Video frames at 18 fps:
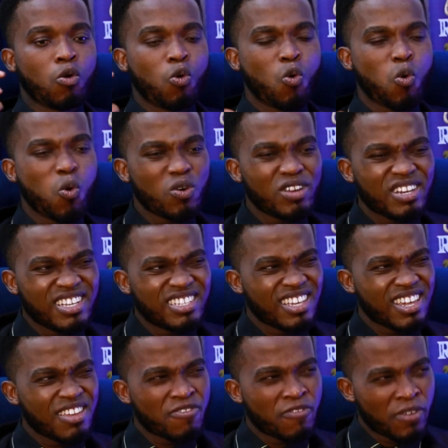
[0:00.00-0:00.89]

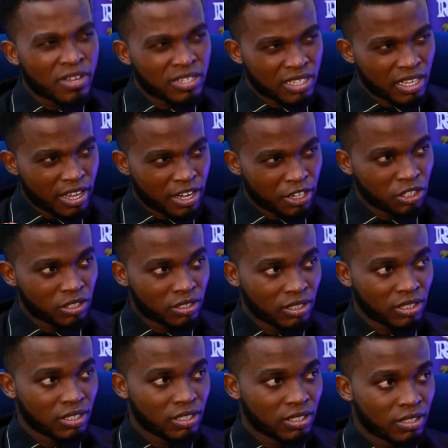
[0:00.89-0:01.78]
quality
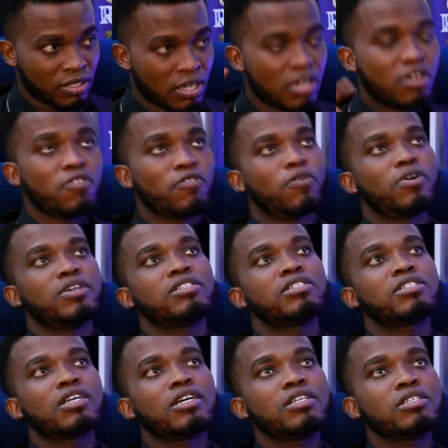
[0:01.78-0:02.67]
investigations. For
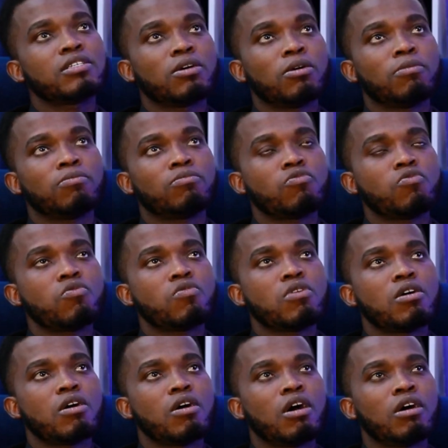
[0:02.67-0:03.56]
instance,
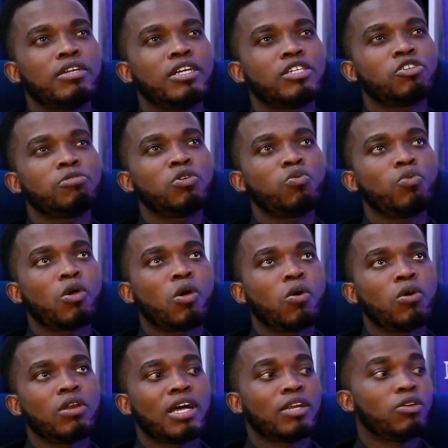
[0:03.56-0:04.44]
there's something we
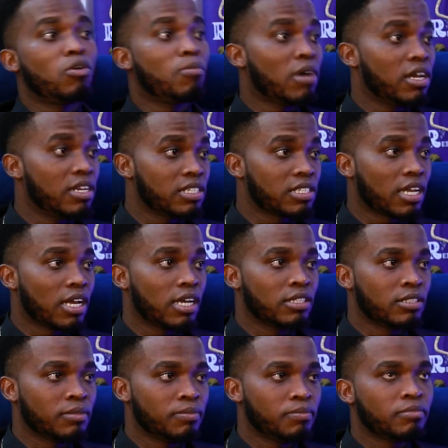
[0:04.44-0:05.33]
call an anomaly
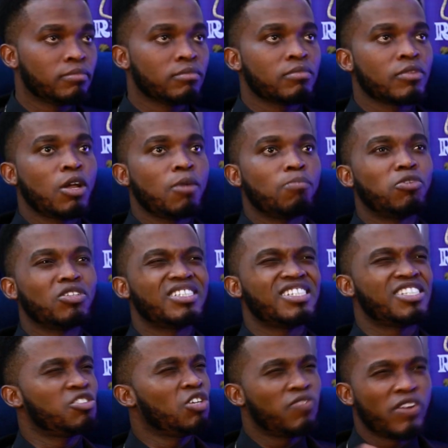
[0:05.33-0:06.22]
scan, but
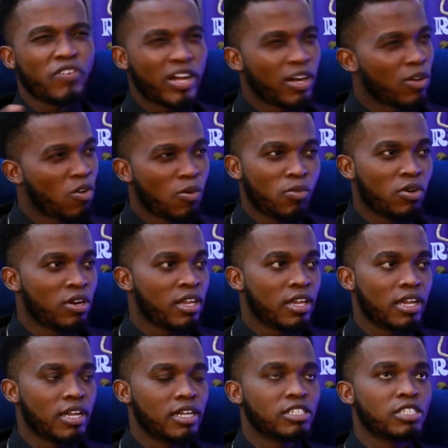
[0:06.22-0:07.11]
it's not very, very common
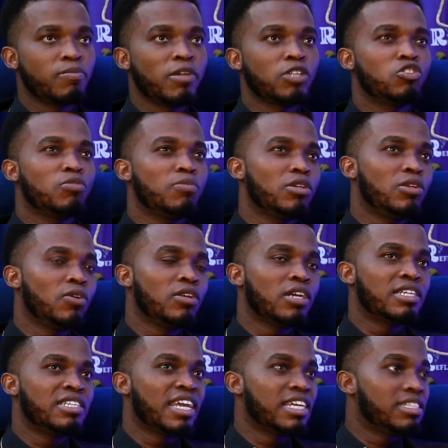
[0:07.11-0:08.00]
here. It's meant to be done
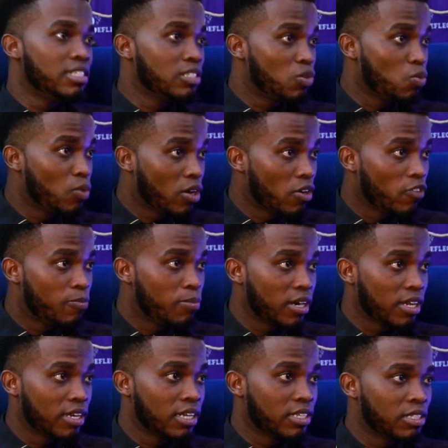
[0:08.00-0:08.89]
at the 18th week of
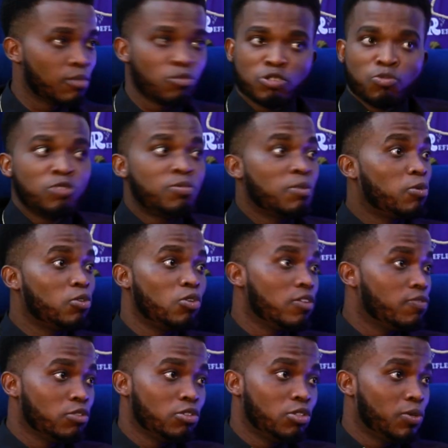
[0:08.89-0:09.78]
pregnancy, but most people
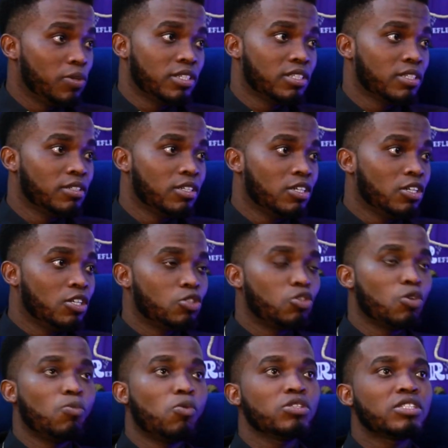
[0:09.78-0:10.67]
don't even do it.
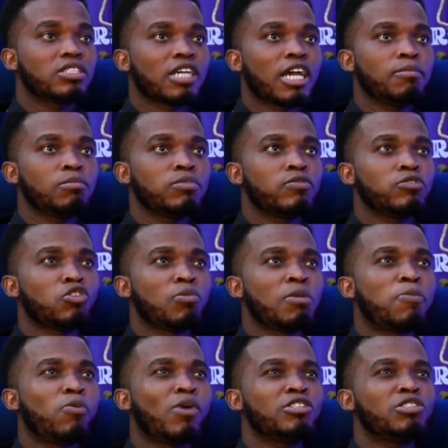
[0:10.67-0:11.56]
So most times, some
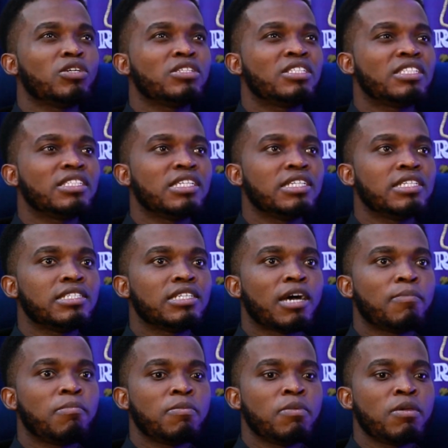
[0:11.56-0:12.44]
people are just seeing
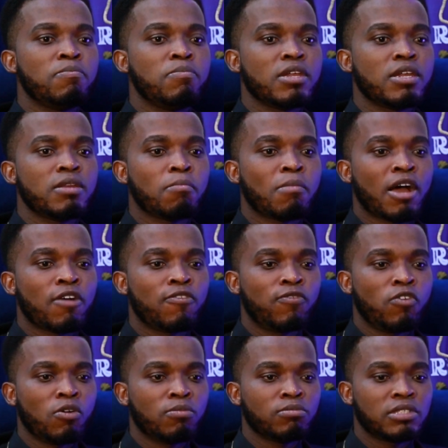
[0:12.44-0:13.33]
their baby being
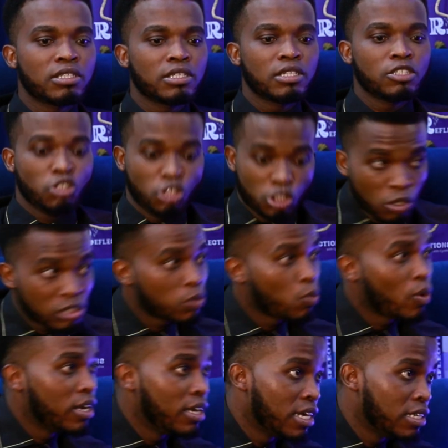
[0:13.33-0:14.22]
malformed just
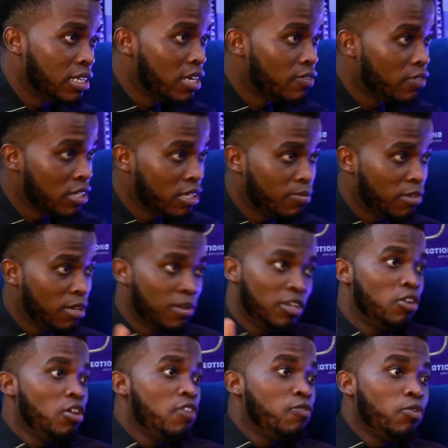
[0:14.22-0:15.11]
when they are delivering the baby.
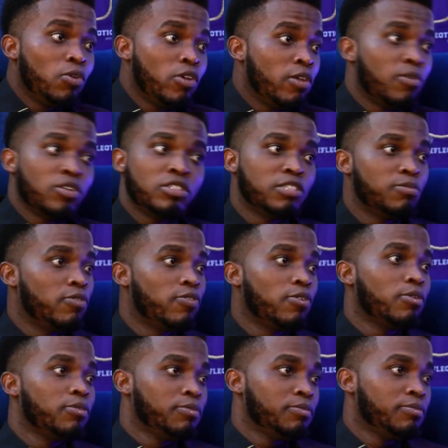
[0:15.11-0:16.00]
They don't even know about it
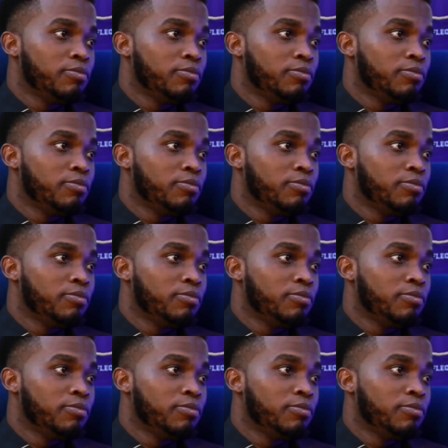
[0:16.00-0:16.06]
before.